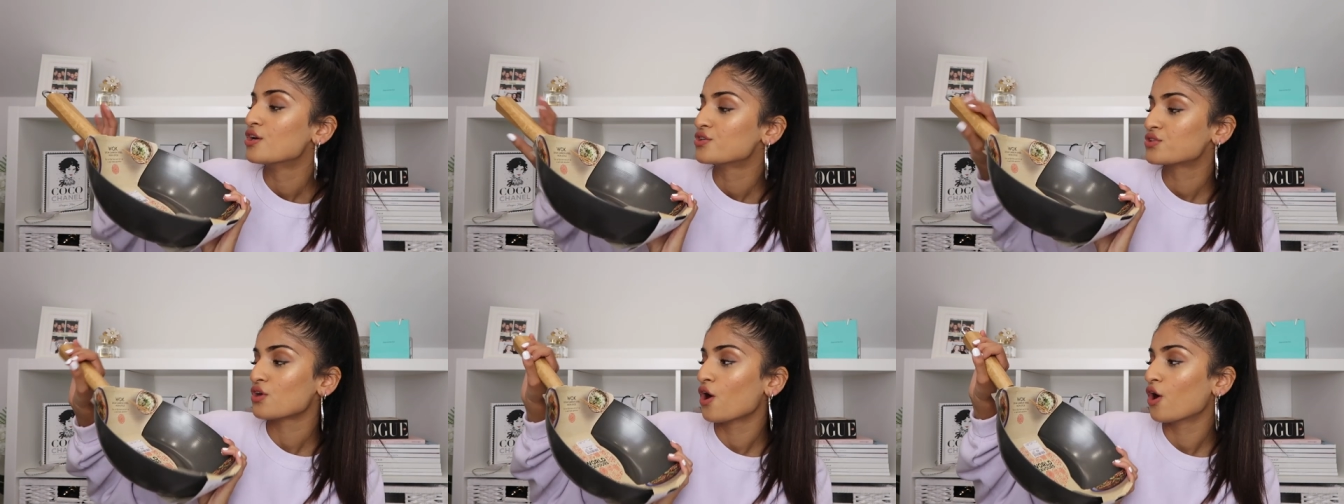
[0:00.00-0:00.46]

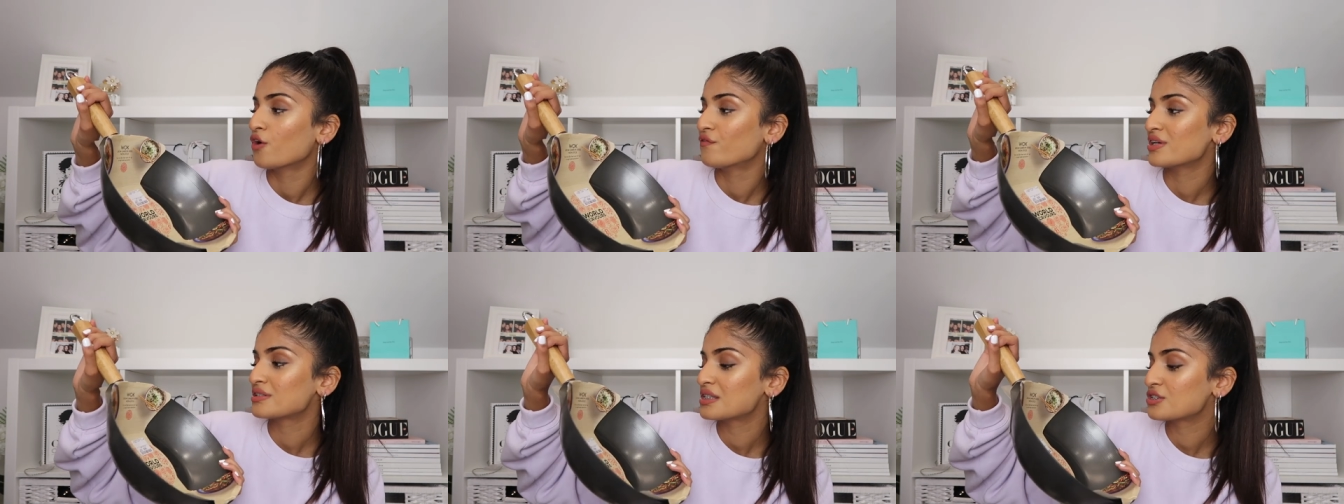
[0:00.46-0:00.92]
So
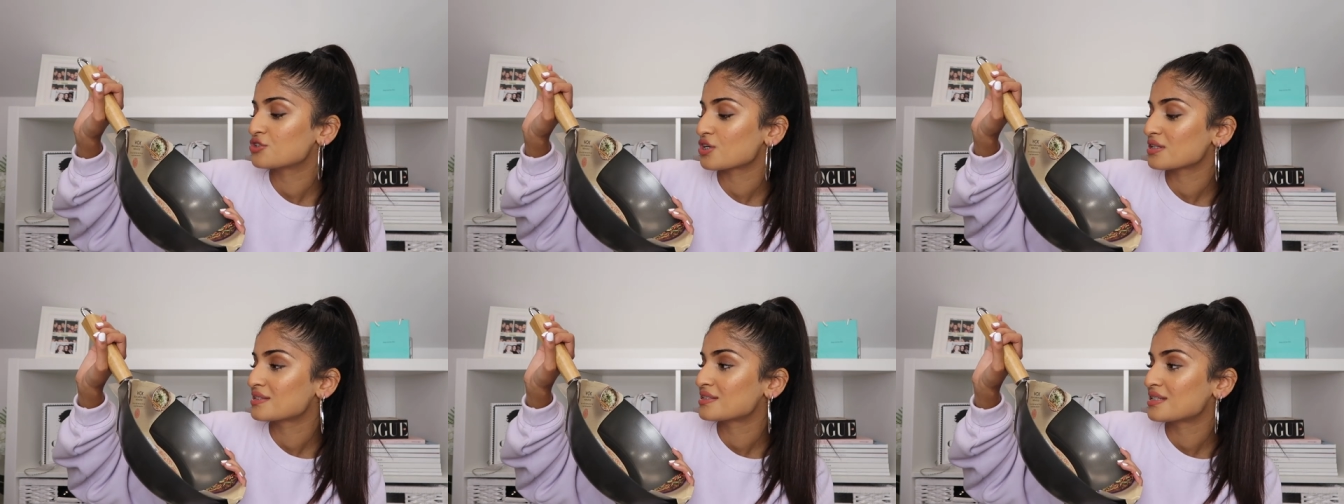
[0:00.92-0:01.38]
this is
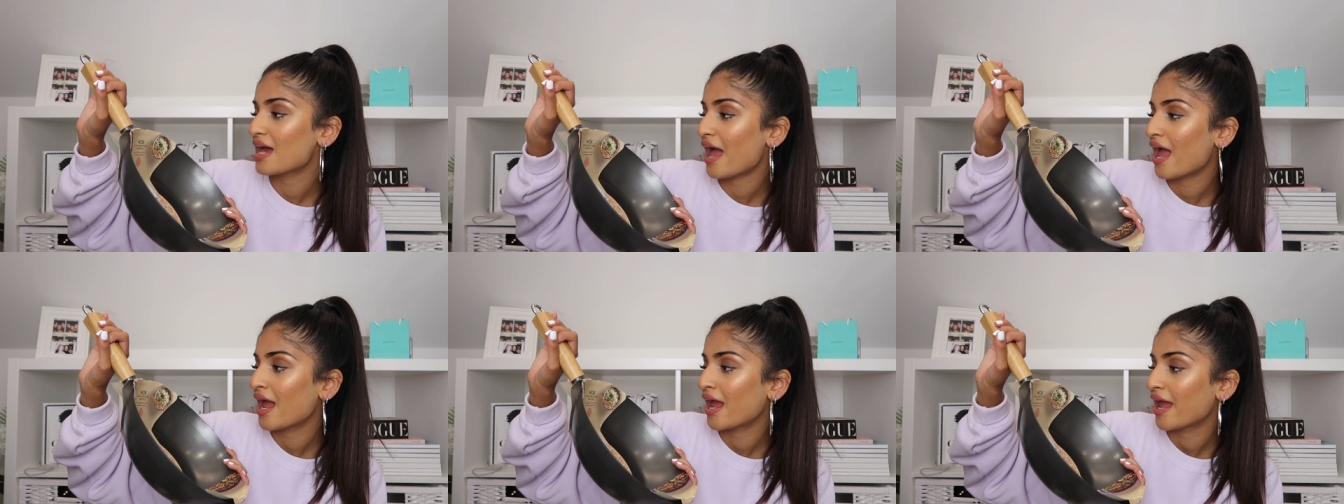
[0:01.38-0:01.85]
just
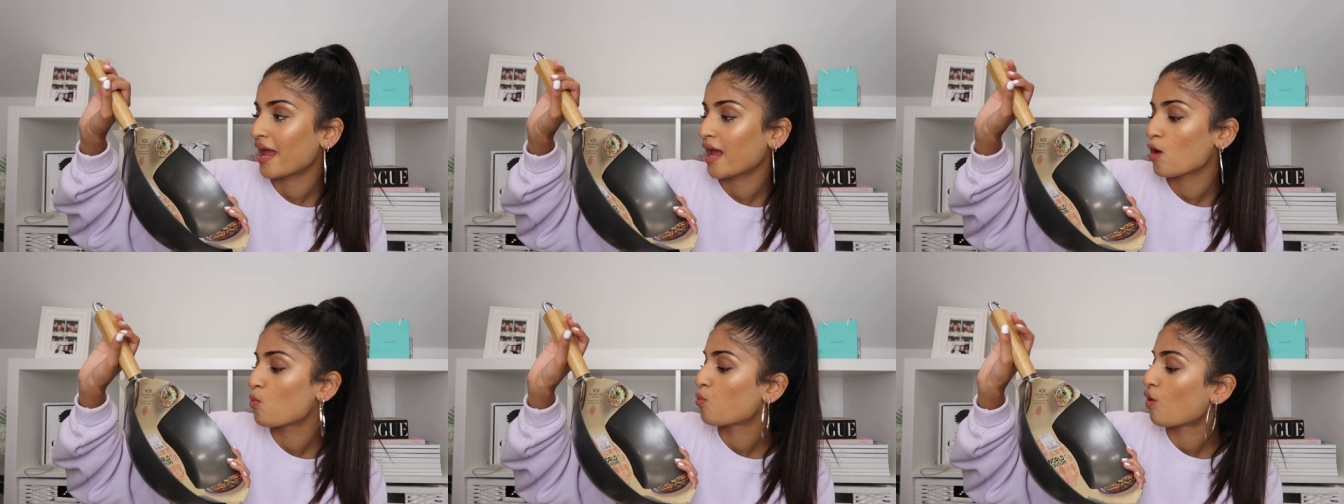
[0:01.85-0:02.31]

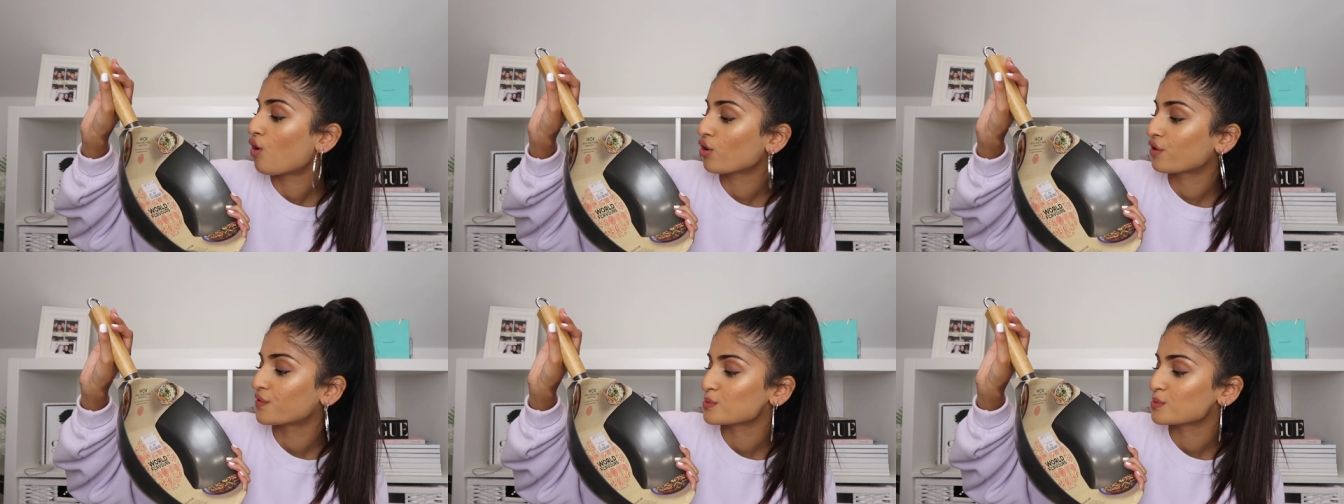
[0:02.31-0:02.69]
a wok.